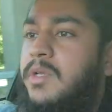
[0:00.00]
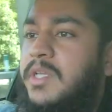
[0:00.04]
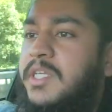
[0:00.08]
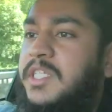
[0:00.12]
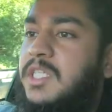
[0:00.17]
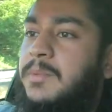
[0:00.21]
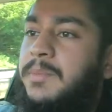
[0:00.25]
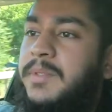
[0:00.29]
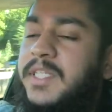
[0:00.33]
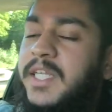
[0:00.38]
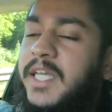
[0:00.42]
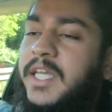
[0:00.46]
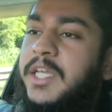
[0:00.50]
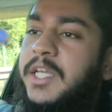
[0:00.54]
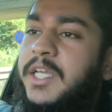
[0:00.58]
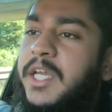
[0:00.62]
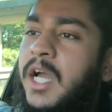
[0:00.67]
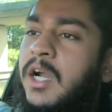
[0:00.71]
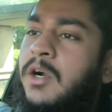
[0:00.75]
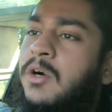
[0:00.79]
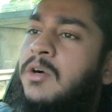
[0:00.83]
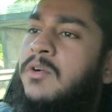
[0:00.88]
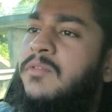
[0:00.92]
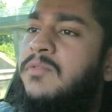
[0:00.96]
needs to be taken
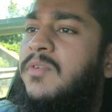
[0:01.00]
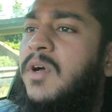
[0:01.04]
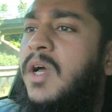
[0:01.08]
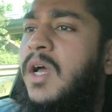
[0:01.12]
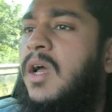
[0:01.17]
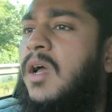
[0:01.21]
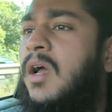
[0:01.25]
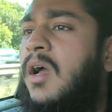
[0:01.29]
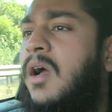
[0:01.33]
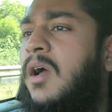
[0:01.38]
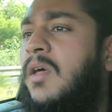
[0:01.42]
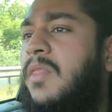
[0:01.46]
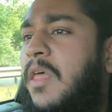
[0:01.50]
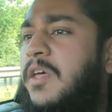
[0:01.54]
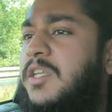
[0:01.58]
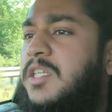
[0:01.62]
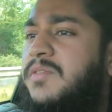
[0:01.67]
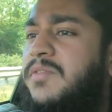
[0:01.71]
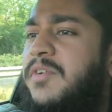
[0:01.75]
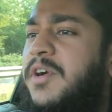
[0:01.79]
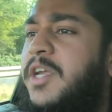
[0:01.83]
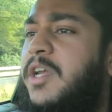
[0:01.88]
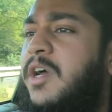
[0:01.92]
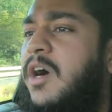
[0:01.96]
care of, there's
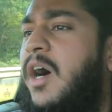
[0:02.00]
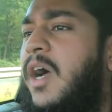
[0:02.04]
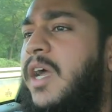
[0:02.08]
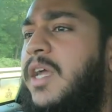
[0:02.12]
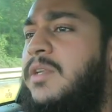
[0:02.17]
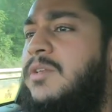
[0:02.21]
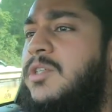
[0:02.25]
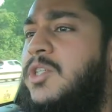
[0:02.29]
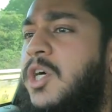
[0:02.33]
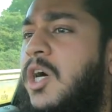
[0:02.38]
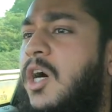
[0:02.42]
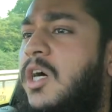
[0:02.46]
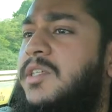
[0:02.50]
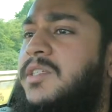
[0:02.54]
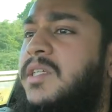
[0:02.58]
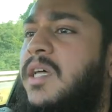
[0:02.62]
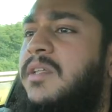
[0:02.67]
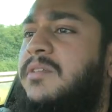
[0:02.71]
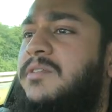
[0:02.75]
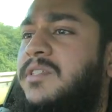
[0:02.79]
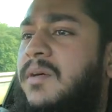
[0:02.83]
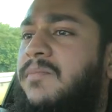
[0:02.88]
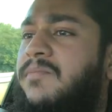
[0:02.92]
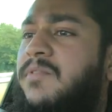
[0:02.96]
a very high chance
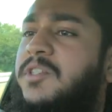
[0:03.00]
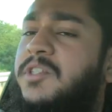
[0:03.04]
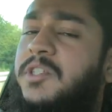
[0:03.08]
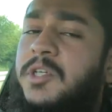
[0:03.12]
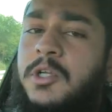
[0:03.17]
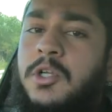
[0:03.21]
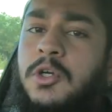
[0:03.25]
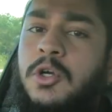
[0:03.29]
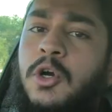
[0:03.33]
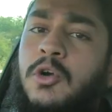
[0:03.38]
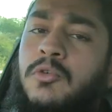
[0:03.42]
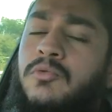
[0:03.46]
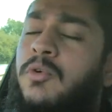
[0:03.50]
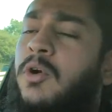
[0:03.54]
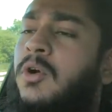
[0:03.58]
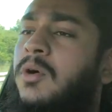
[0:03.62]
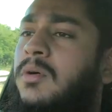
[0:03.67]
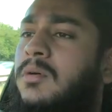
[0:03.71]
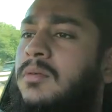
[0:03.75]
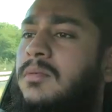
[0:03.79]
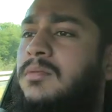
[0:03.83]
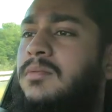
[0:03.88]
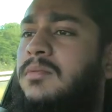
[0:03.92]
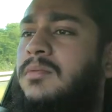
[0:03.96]
that something's going to go
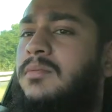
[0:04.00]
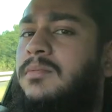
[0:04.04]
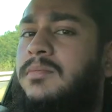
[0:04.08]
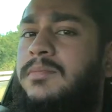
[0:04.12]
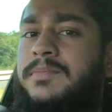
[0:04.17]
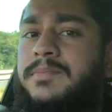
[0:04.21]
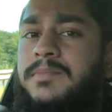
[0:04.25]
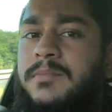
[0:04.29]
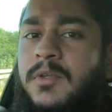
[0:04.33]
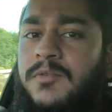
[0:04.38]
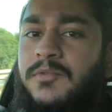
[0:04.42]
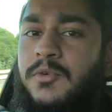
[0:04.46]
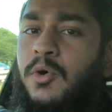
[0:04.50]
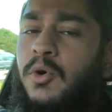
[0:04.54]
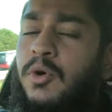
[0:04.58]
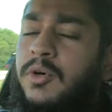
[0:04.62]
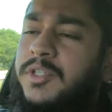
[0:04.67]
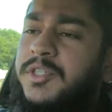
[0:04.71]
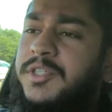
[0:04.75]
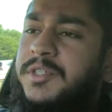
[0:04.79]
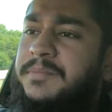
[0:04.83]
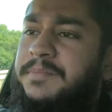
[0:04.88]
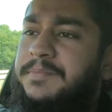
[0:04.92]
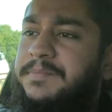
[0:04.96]
wrong, of
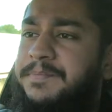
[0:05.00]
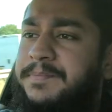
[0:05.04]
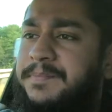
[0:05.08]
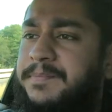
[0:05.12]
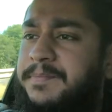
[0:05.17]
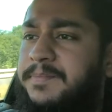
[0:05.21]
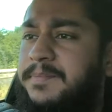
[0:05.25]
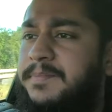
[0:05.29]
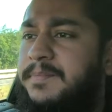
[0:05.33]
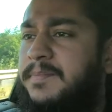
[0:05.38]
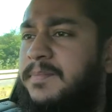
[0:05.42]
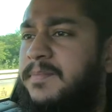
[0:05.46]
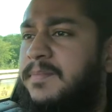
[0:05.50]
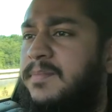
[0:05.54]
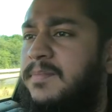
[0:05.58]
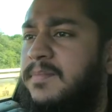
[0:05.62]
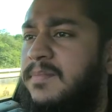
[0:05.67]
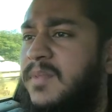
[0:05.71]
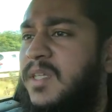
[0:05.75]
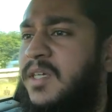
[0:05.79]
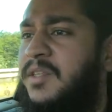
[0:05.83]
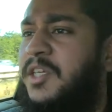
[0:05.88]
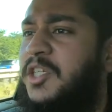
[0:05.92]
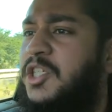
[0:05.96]
course.
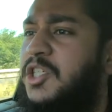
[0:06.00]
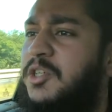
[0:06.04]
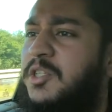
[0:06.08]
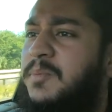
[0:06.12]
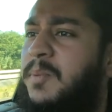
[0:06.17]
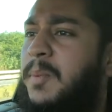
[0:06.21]
And the issue is